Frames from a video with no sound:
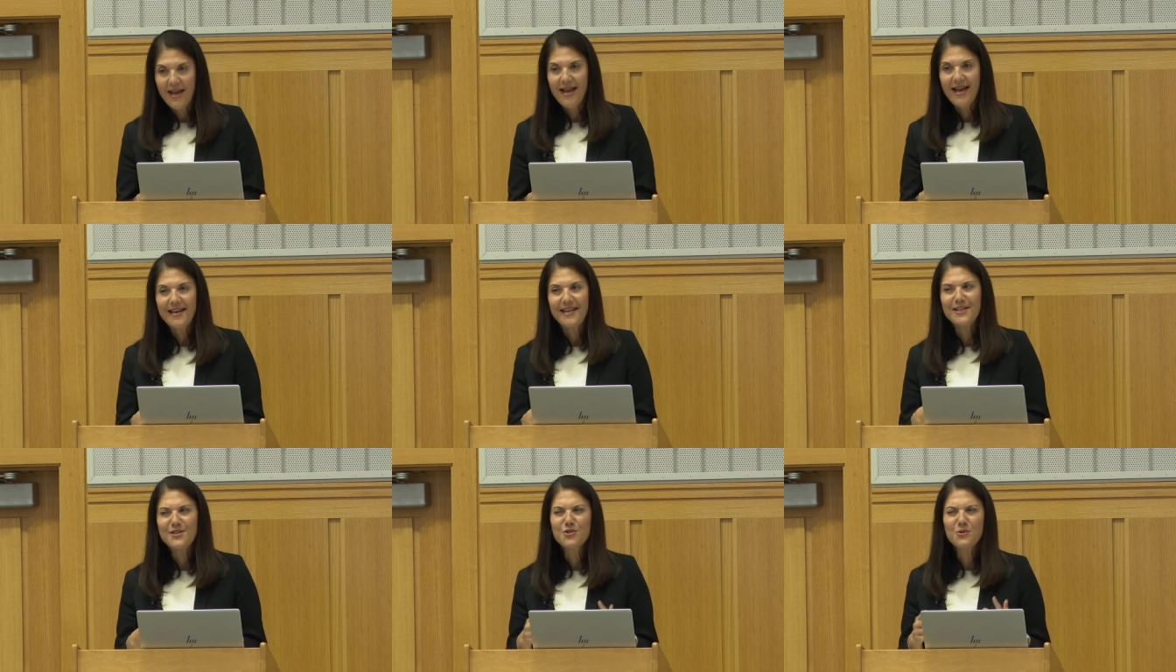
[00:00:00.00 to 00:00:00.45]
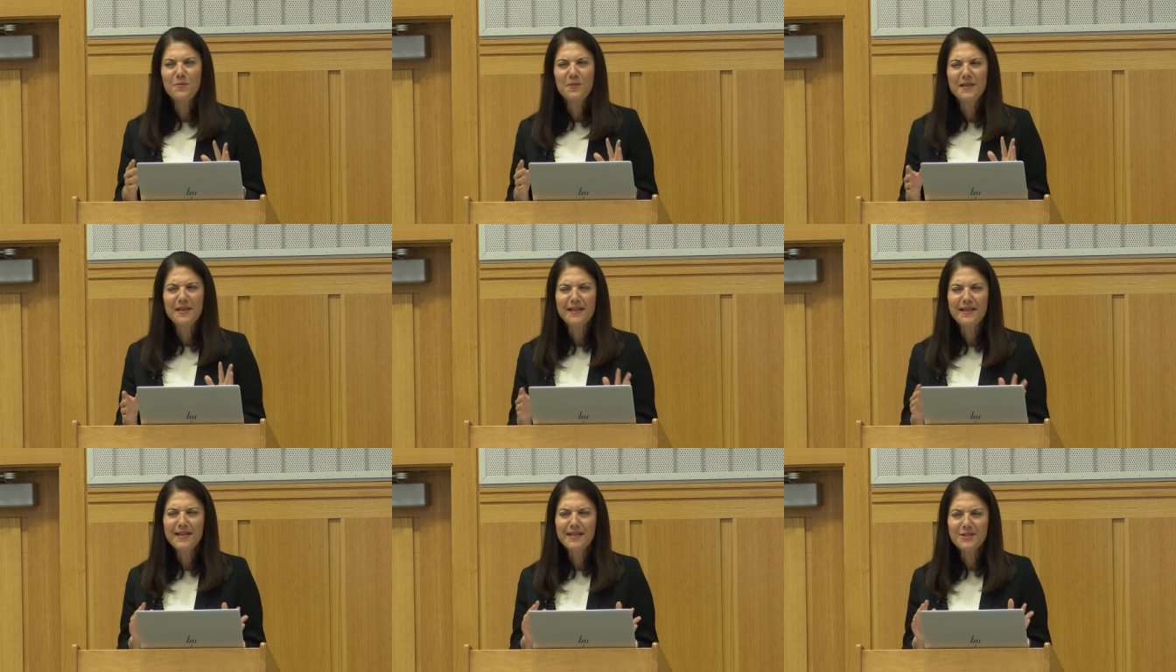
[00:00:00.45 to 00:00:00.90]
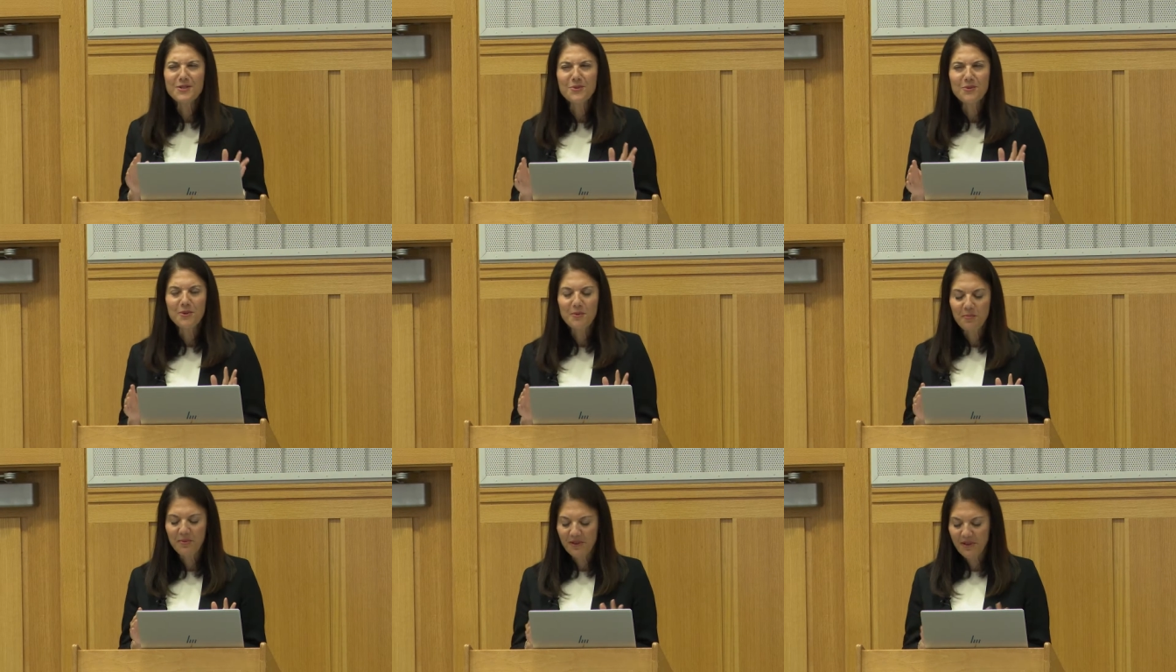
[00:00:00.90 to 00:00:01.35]
And as you begin to
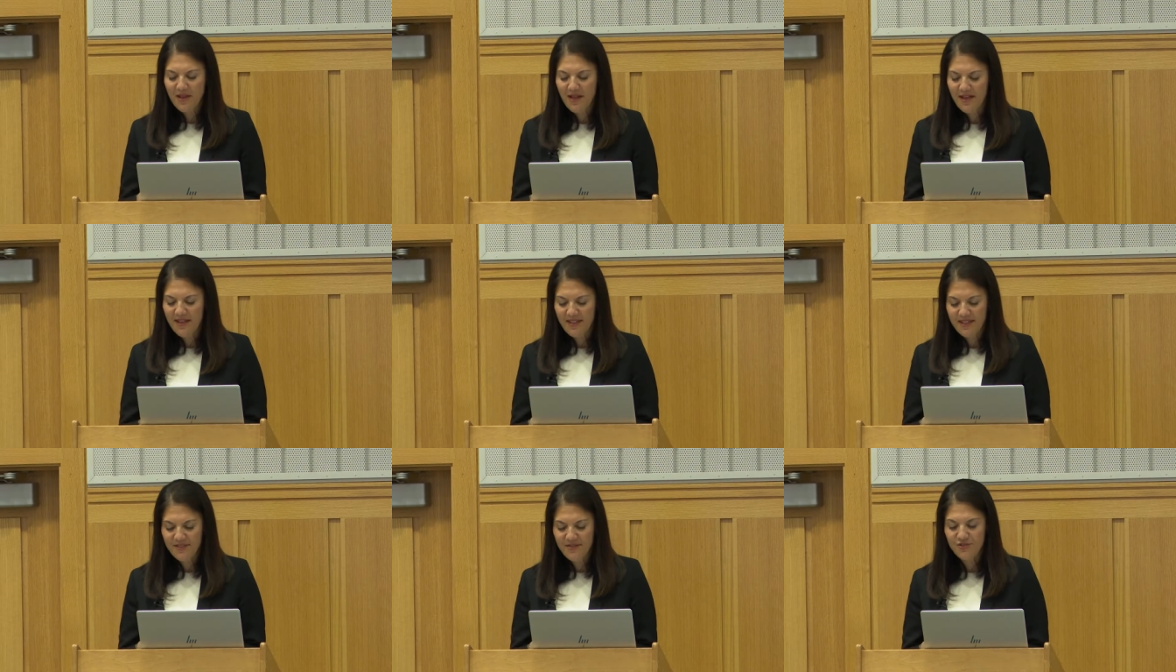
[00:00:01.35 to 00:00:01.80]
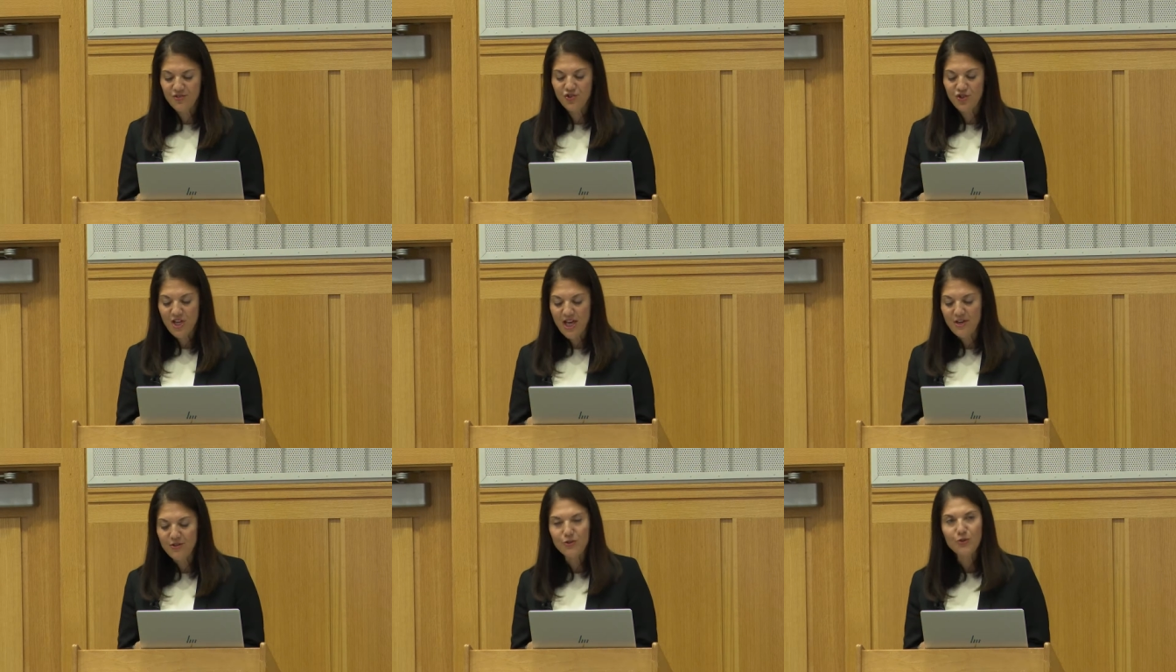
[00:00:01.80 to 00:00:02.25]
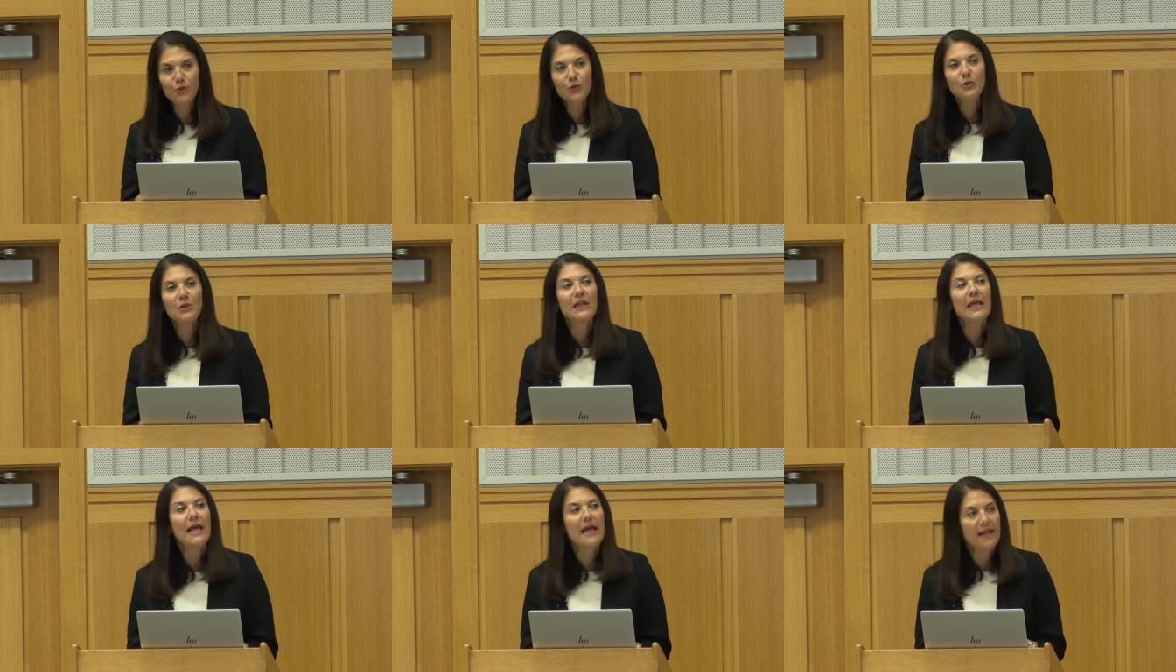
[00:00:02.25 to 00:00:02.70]
apply this gender
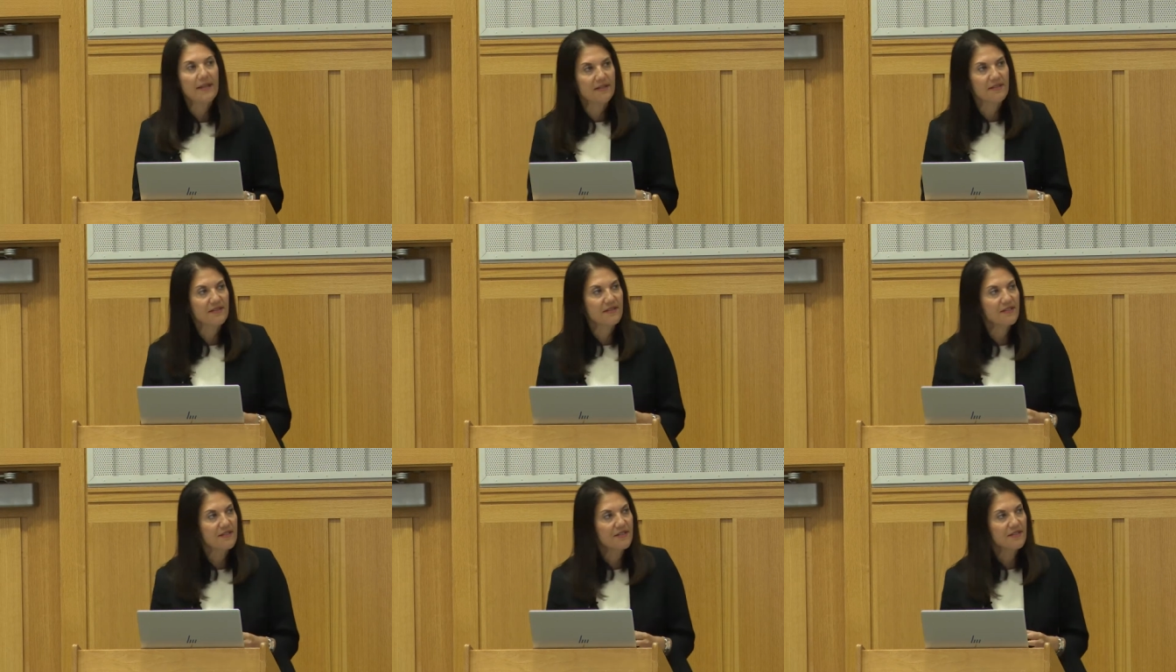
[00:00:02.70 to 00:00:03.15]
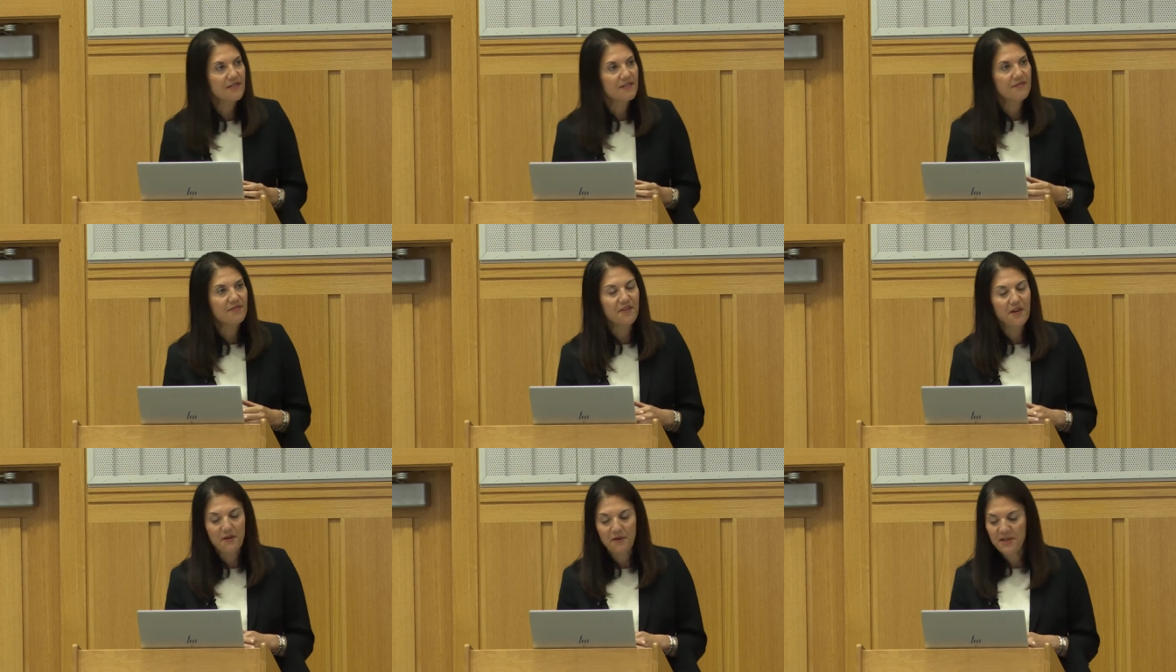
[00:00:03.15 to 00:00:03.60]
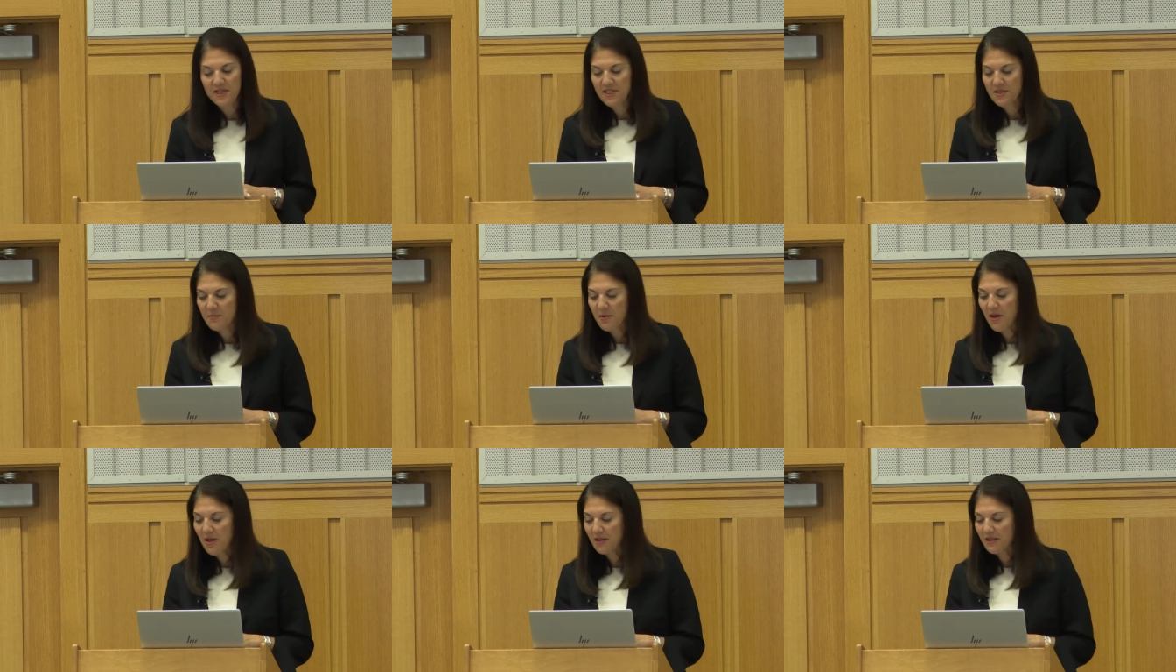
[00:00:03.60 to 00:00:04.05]
lens to various
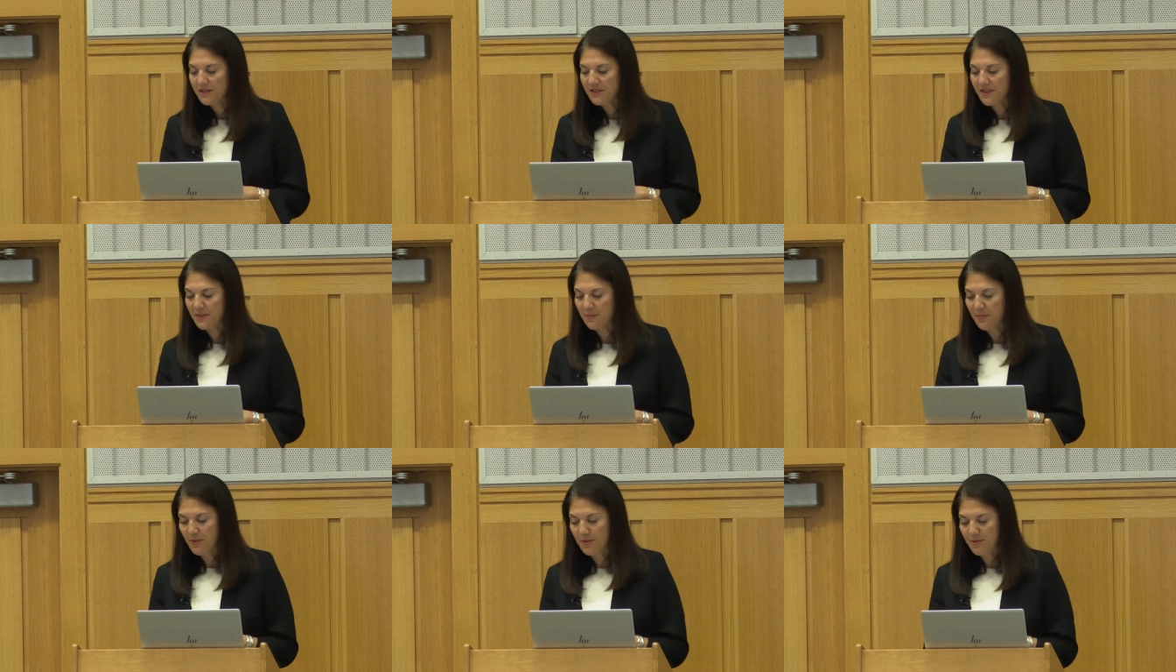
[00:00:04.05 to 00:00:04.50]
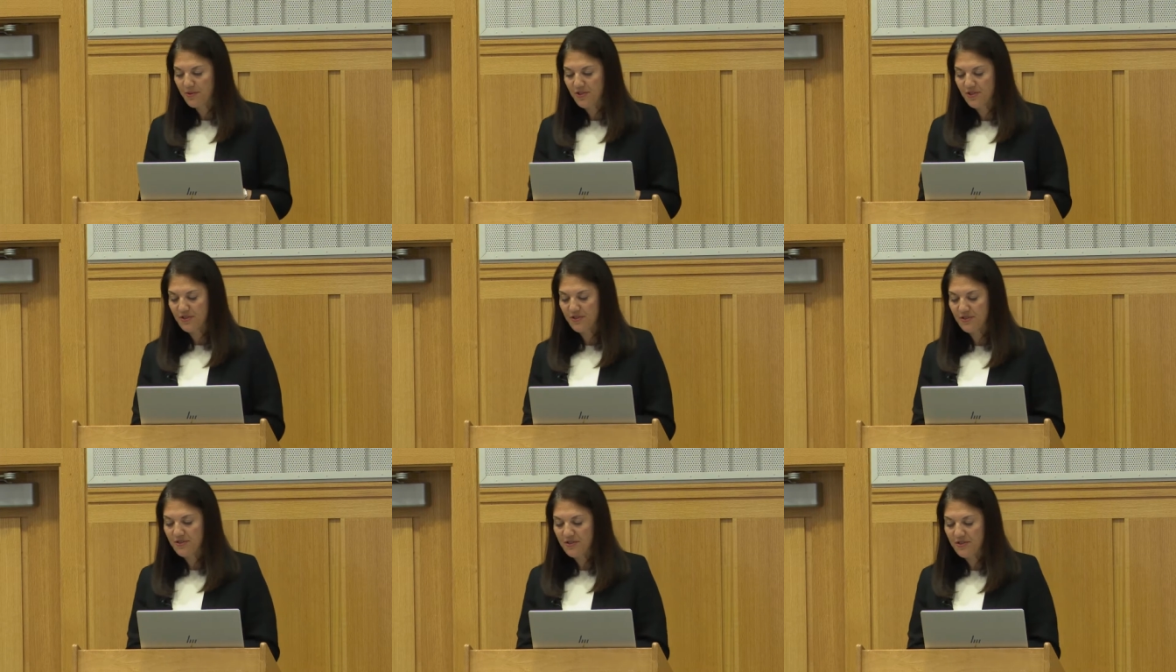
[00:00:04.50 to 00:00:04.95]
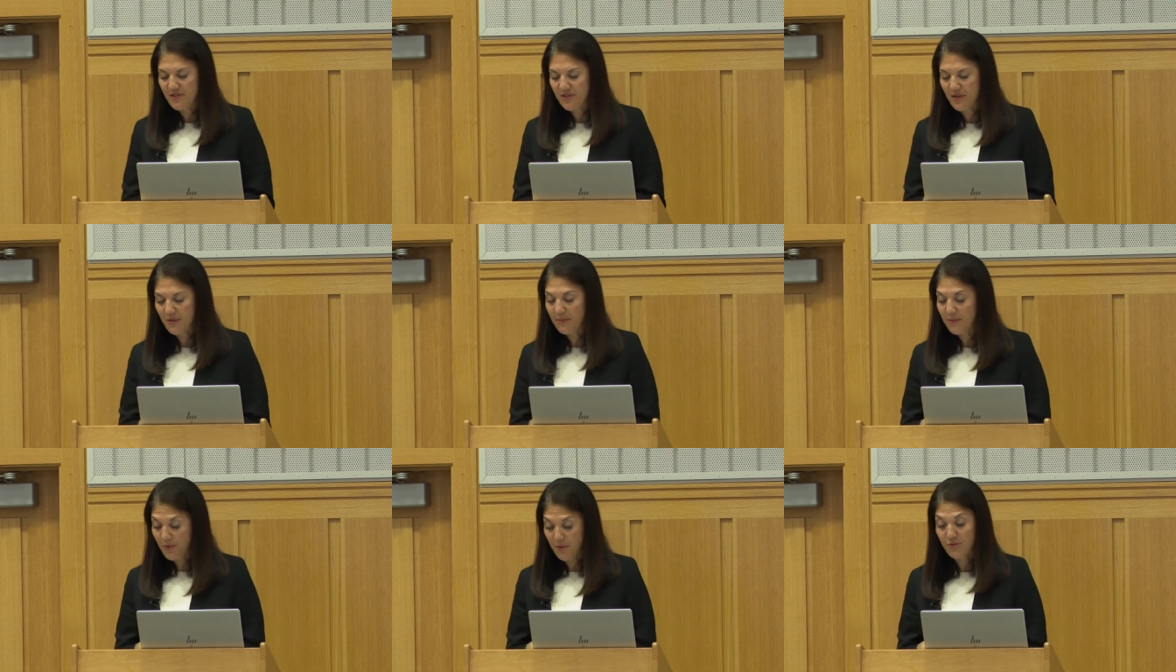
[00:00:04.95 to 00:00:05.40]
policy
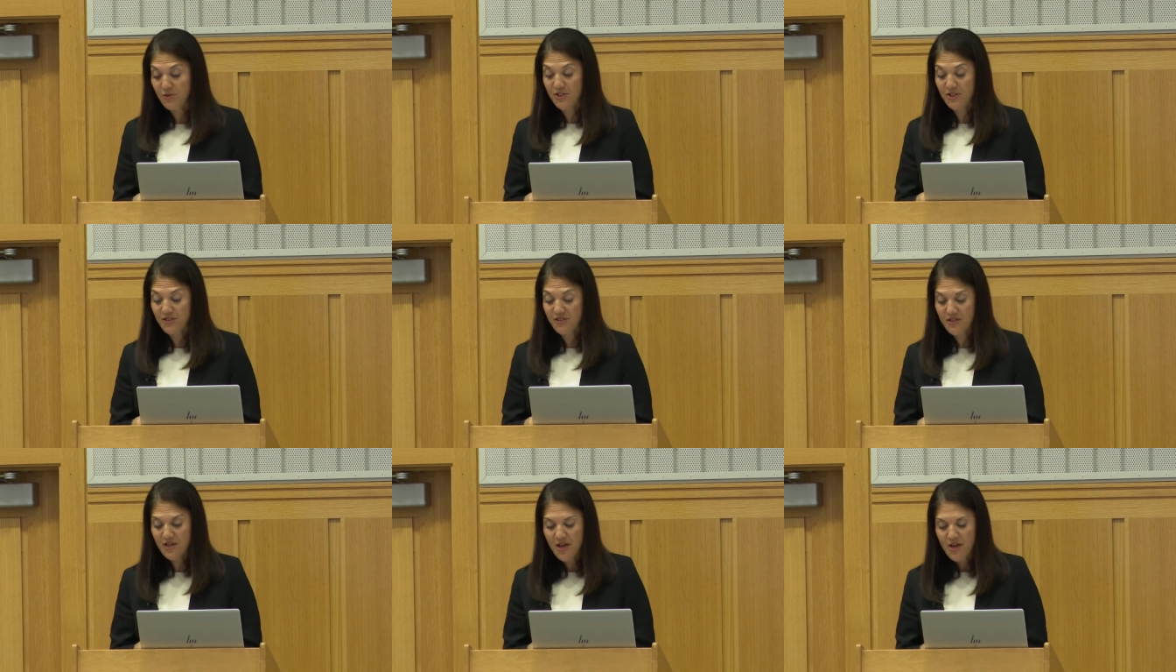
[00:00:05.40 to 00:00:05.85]
approaches,